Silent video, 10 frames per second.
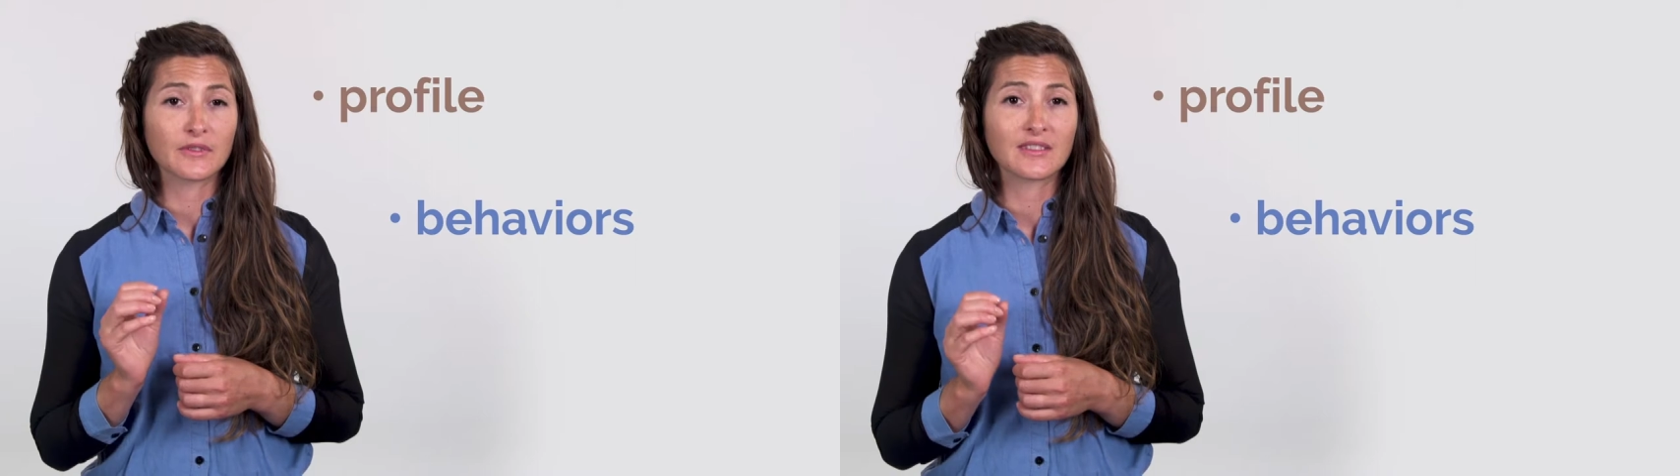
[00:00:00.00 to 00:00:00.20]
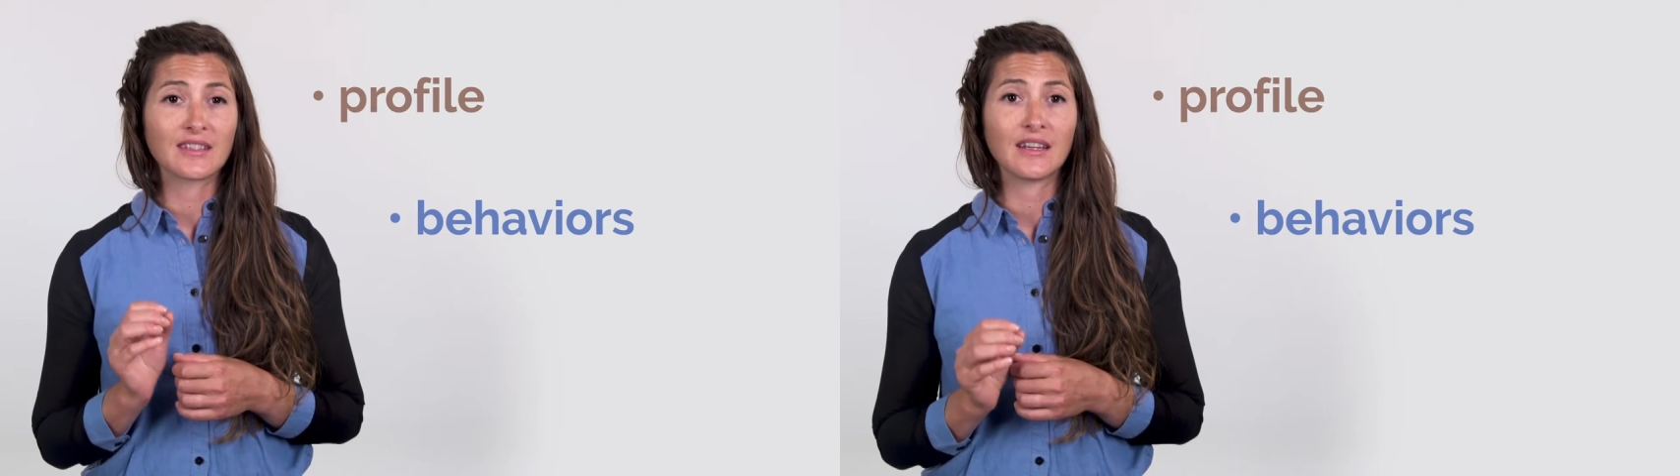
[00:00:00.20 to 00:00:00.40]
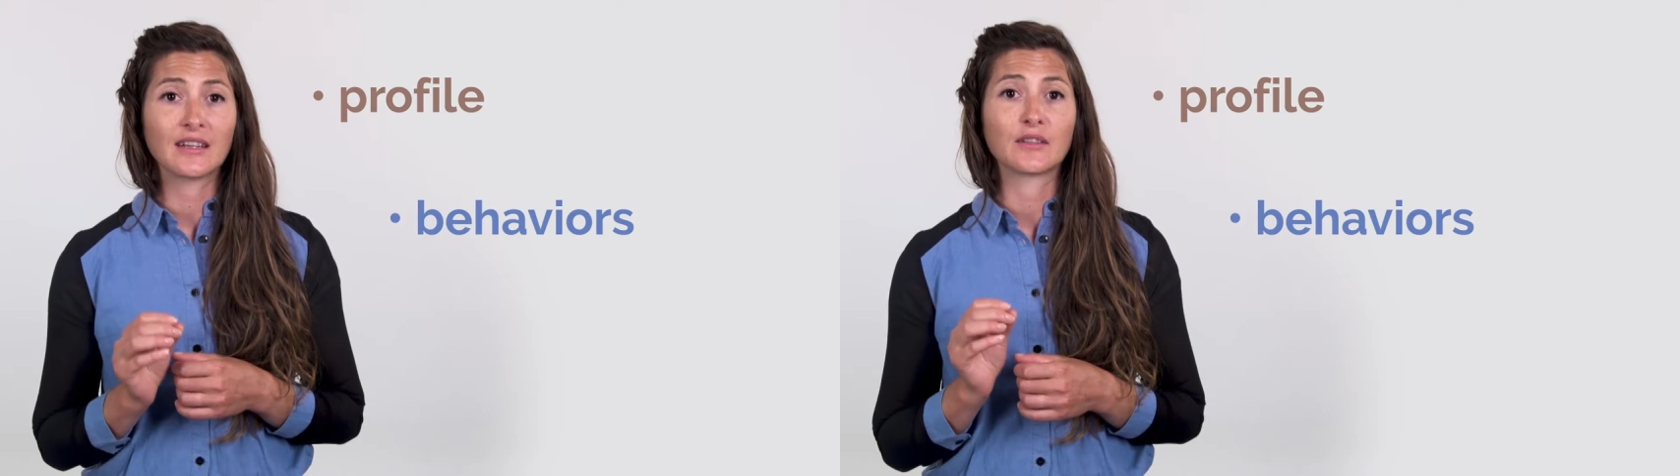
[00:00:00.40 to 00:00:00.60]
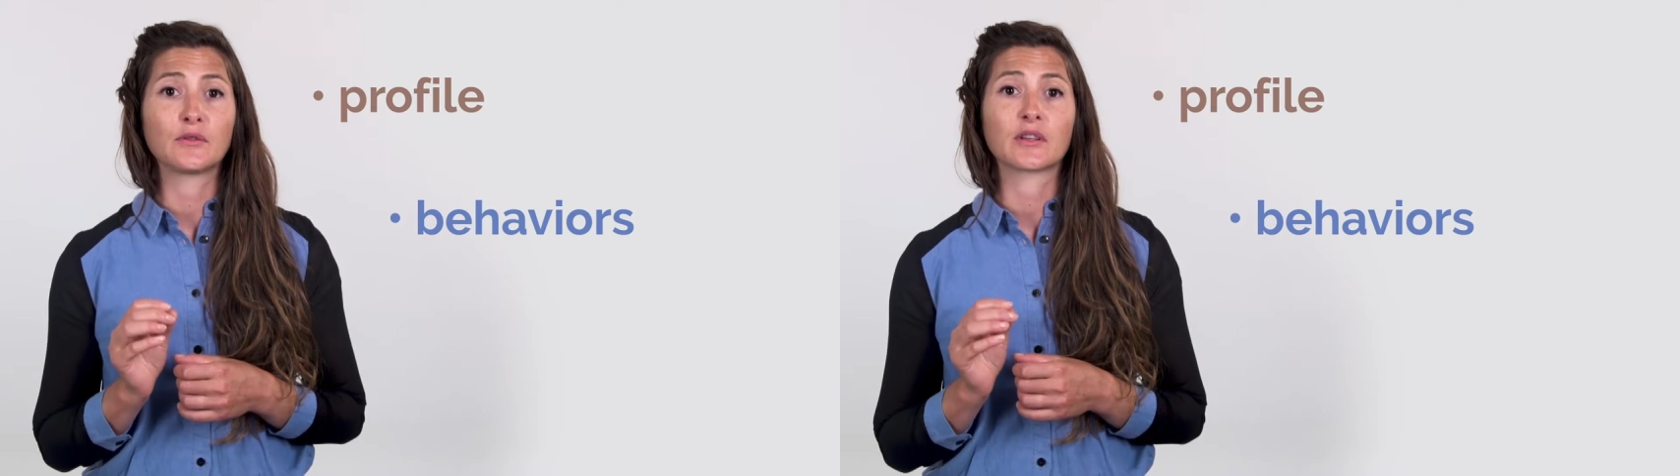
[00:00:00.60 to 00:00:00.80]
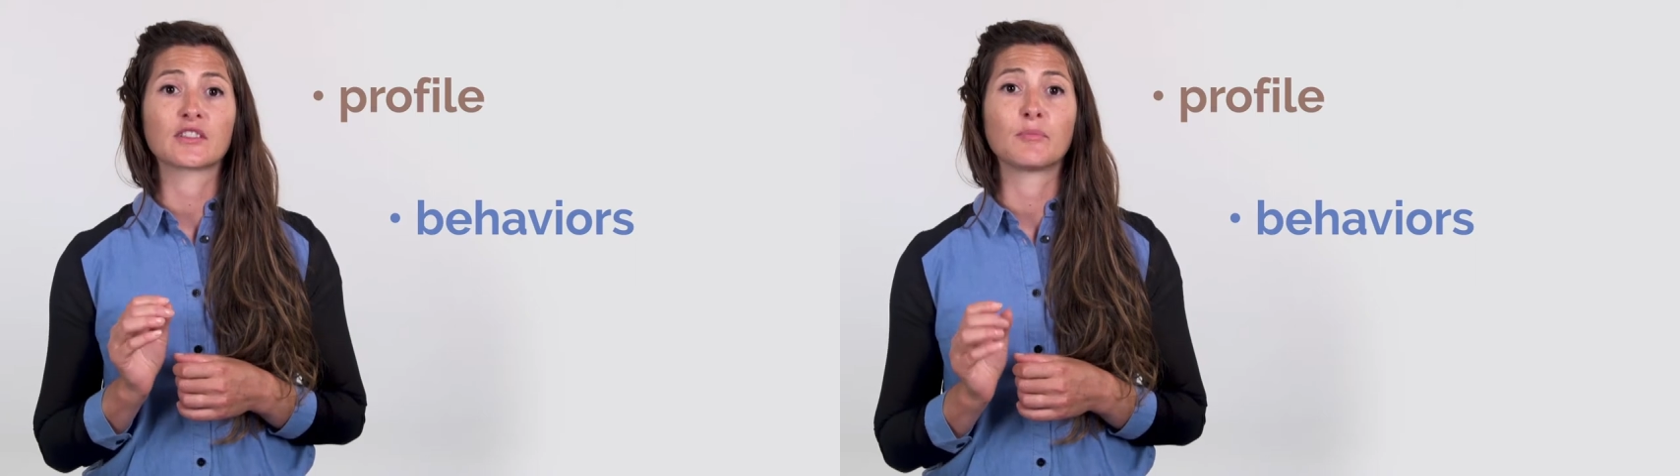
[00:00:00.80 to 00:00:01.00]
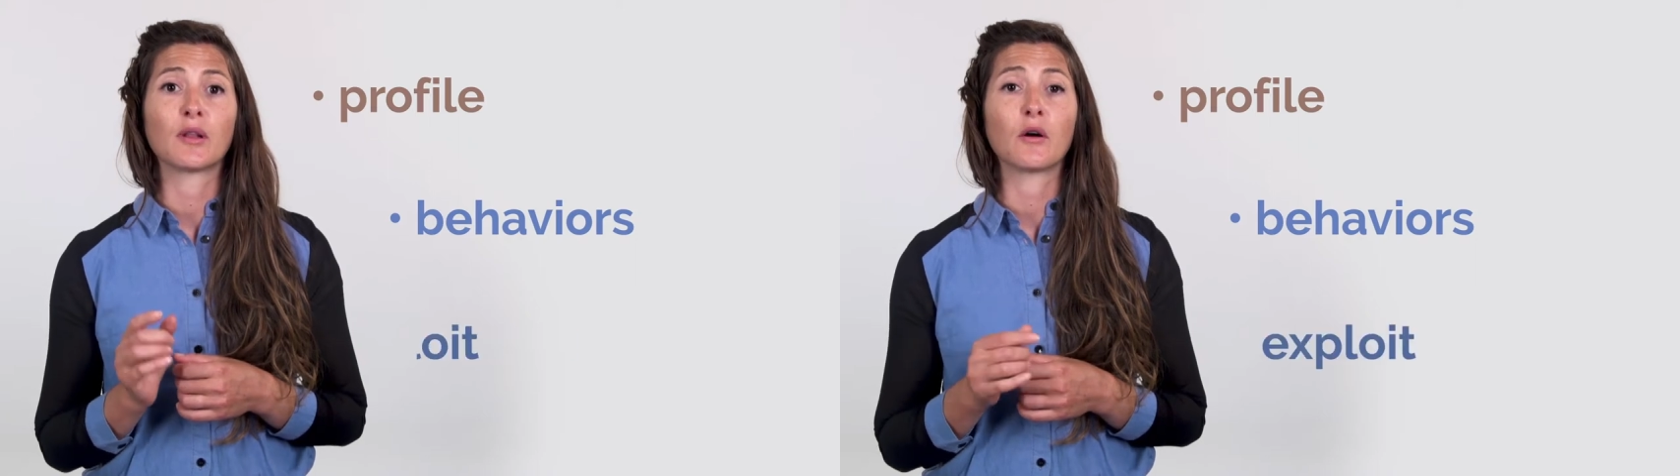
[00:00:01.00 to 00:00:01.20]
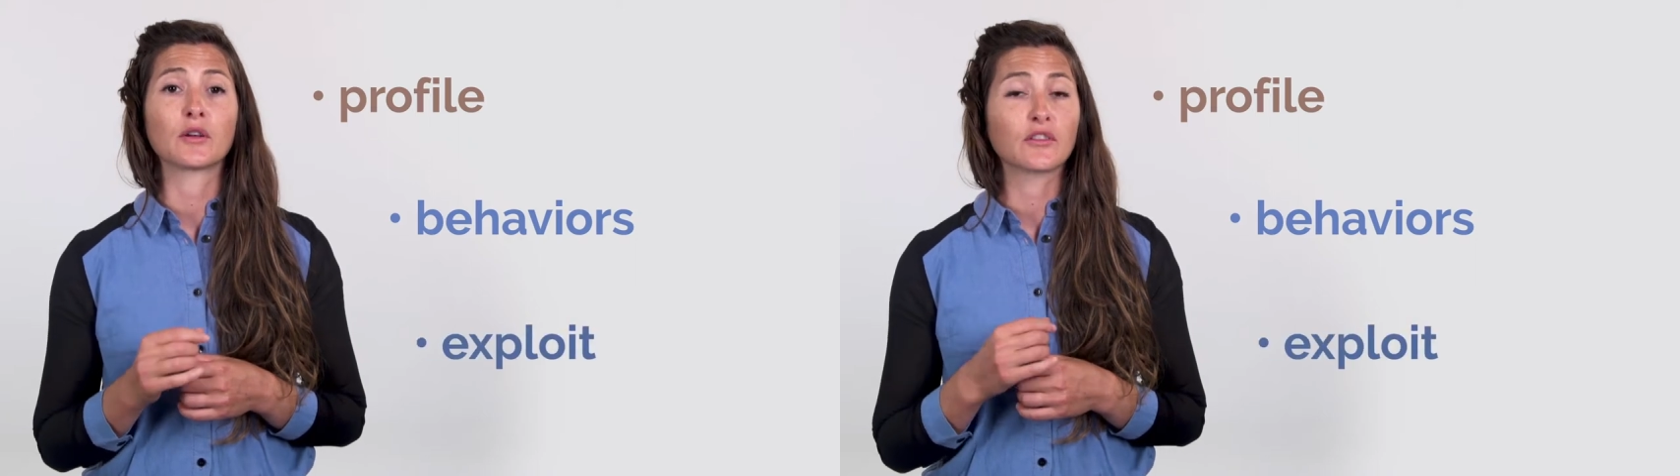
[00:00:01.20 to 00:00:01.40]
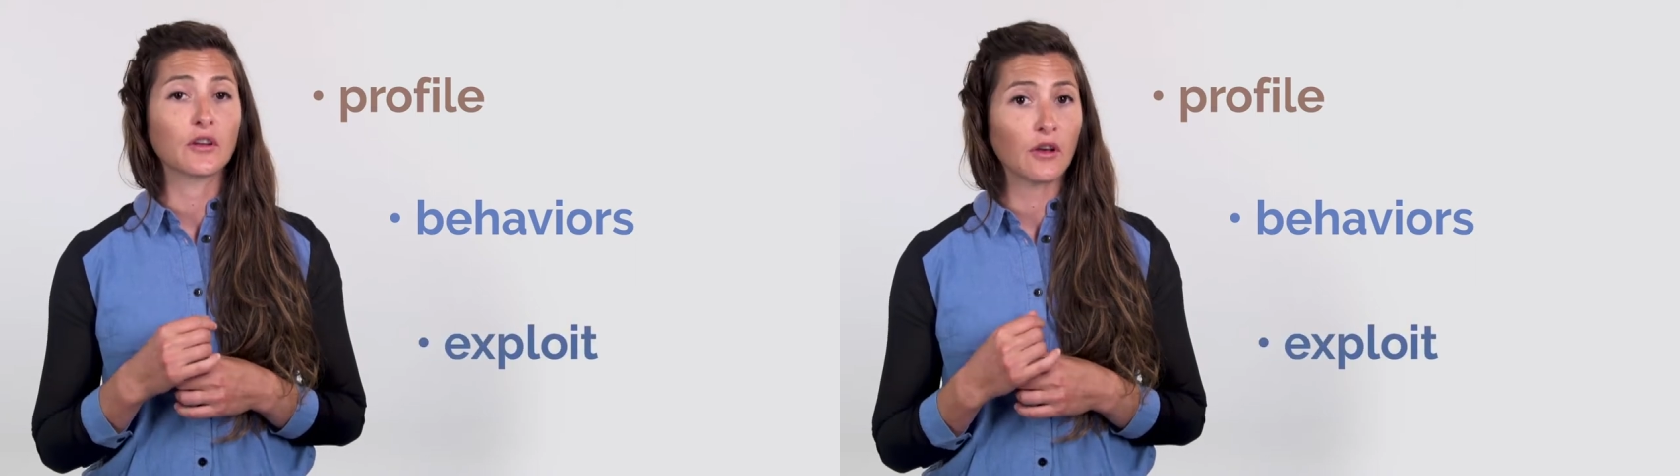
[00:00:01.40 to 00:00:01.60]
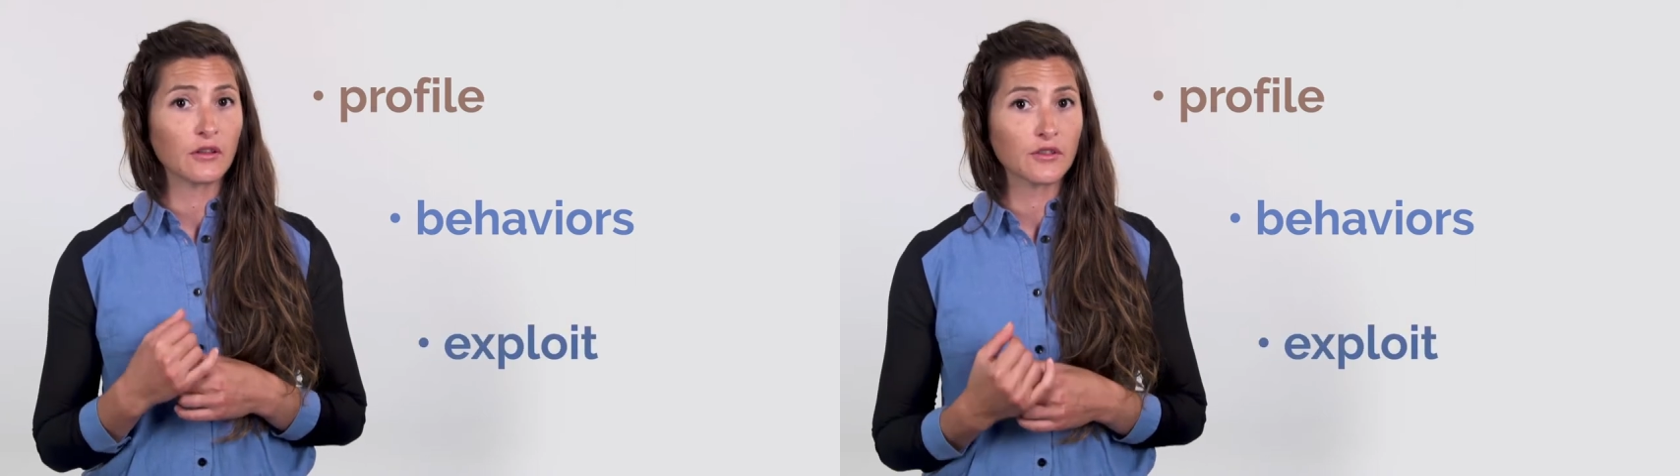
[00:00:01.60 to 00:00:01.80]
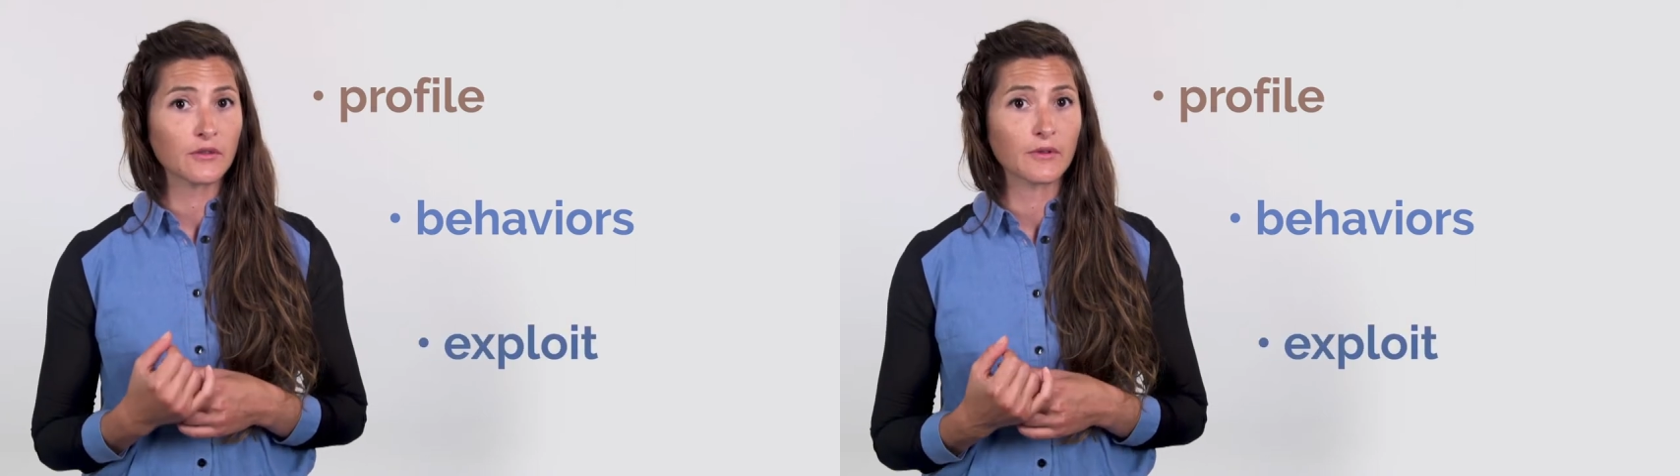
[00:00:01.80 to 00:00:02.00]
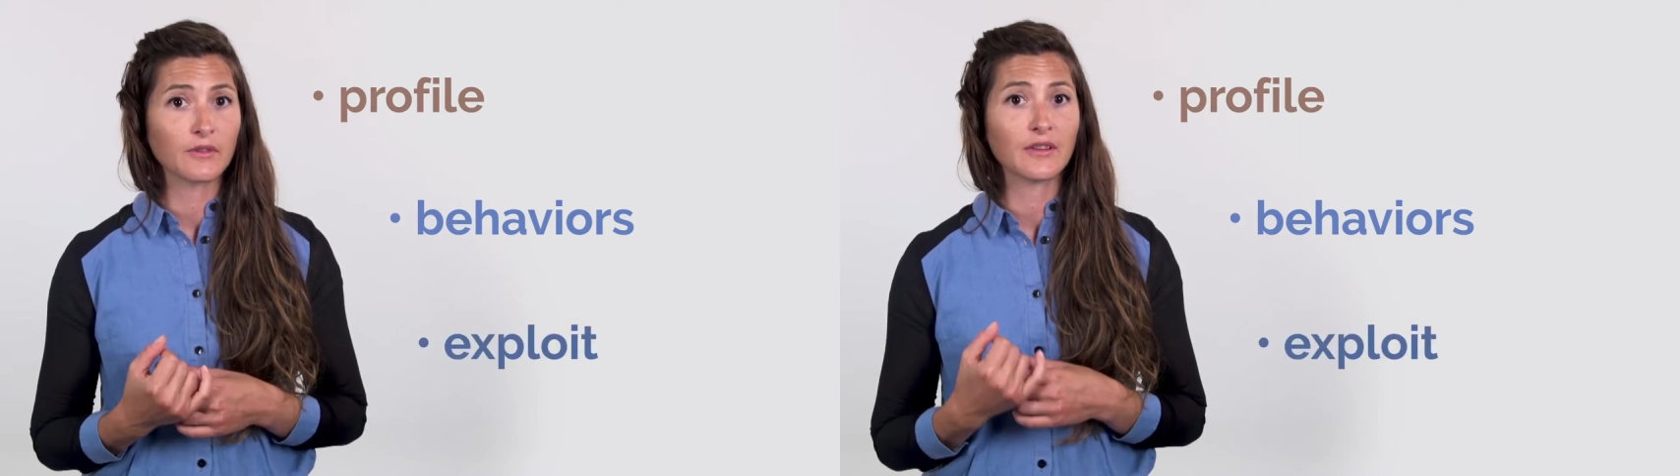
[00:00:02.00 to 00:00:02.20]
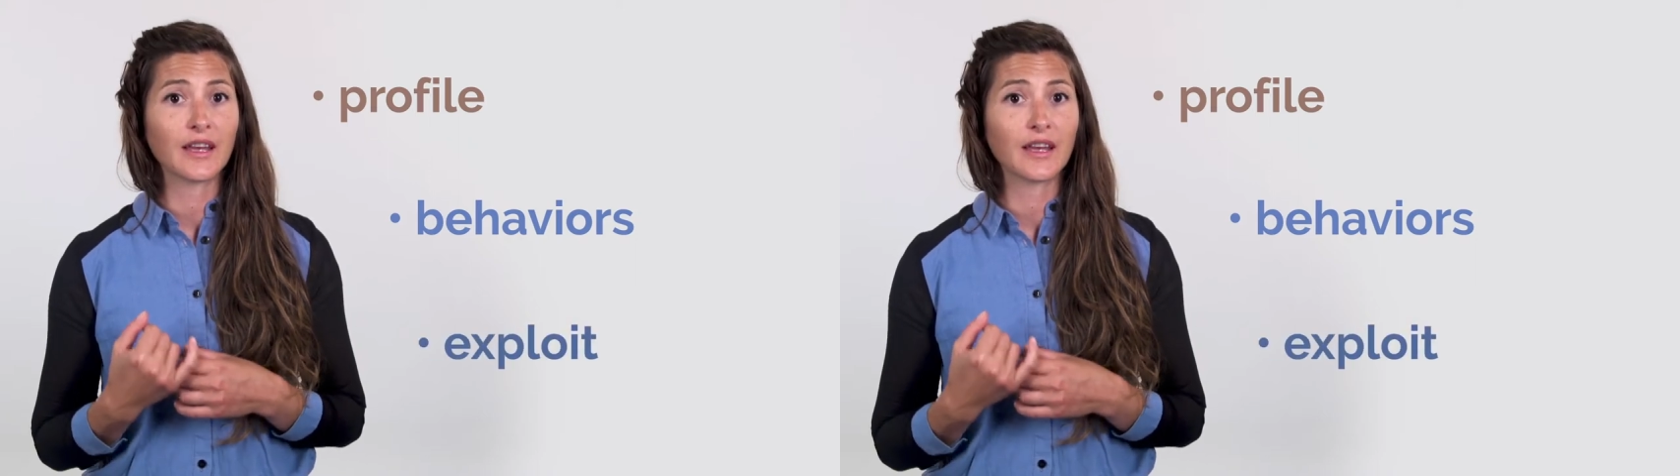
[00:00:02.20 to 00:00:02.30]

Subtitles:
seek to exploit cultural